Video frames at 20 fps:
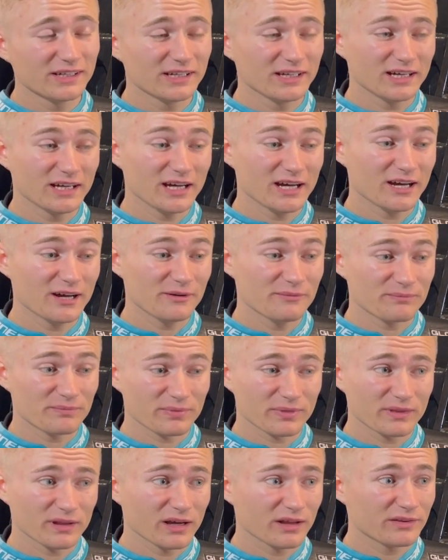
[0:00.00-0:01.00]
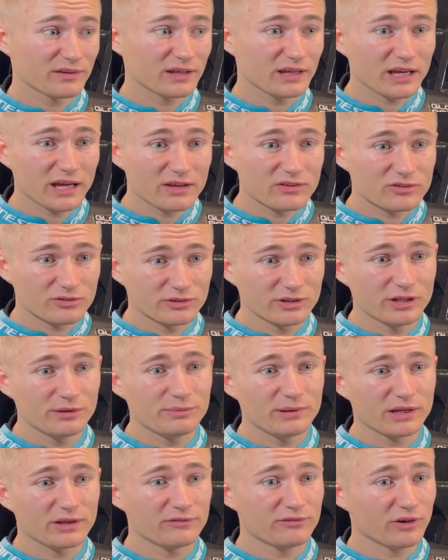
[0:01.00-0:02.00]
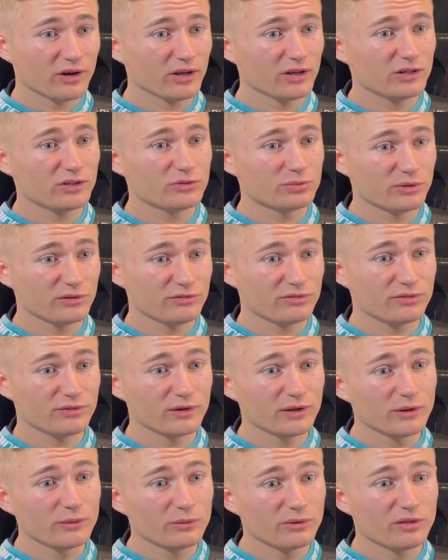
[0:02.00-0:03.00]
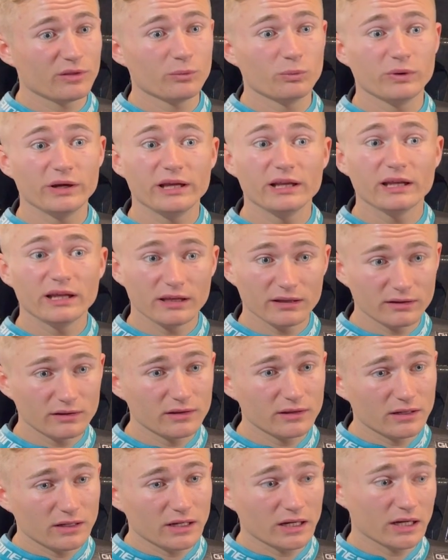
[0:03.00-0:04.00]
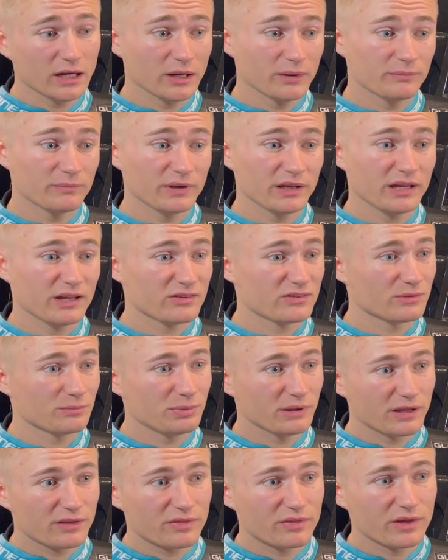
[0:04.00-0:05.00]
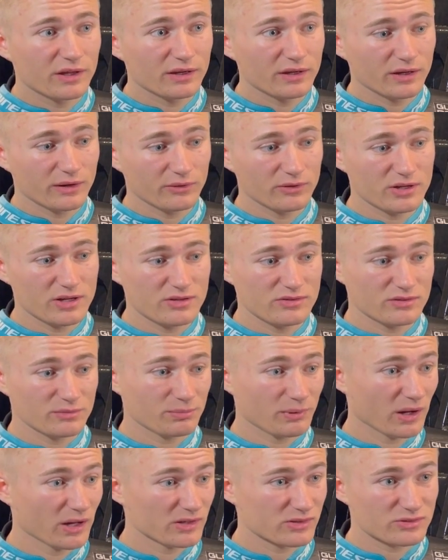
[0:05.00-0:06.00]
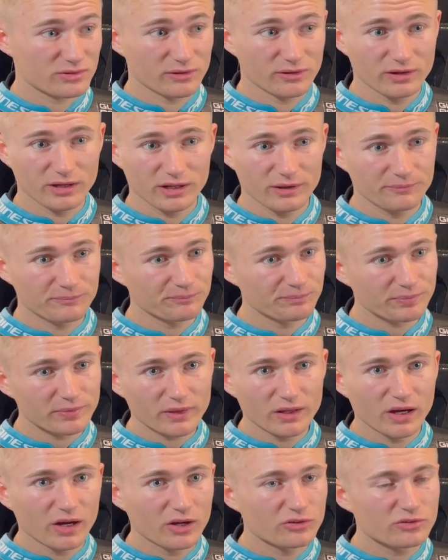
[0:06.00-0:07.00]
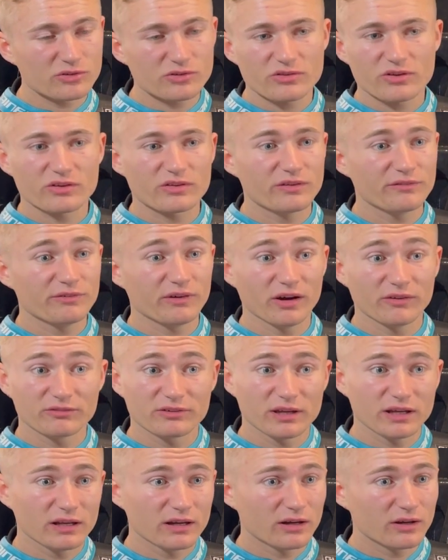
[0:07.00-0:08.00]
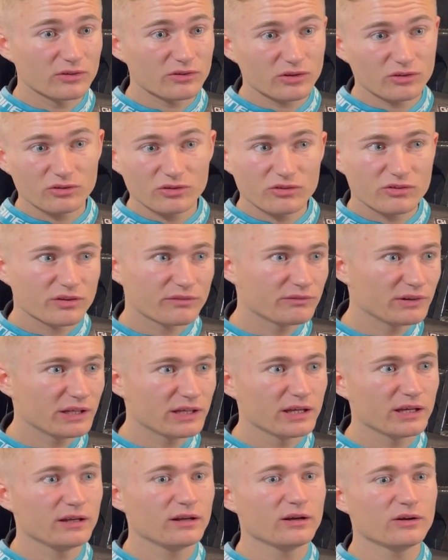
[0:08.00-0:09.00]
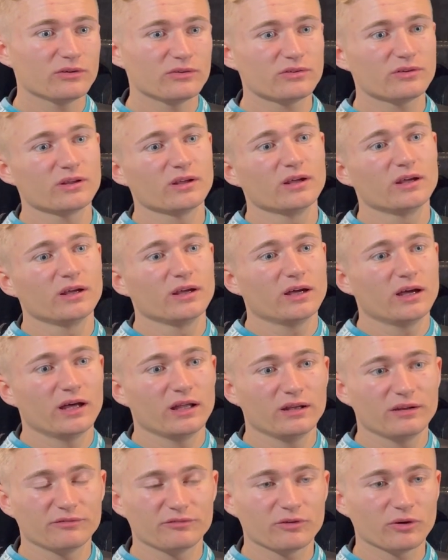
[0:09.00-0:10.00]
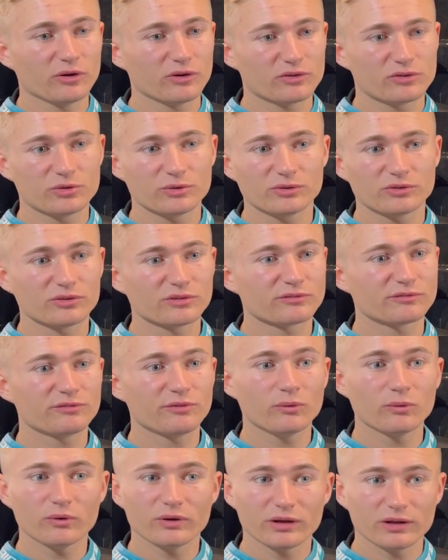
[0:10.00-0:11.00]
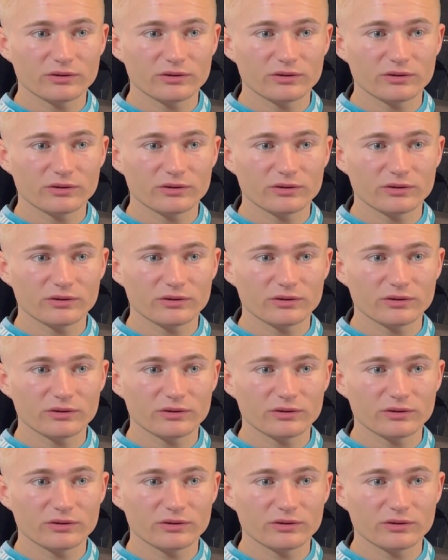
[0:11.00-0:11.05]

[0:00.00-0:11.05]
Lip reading: I think it has a really big advantage with the wheelie, and that's a big thing nowadays. The bikes are only 165 kilos, 170 kilos, and they've got 240,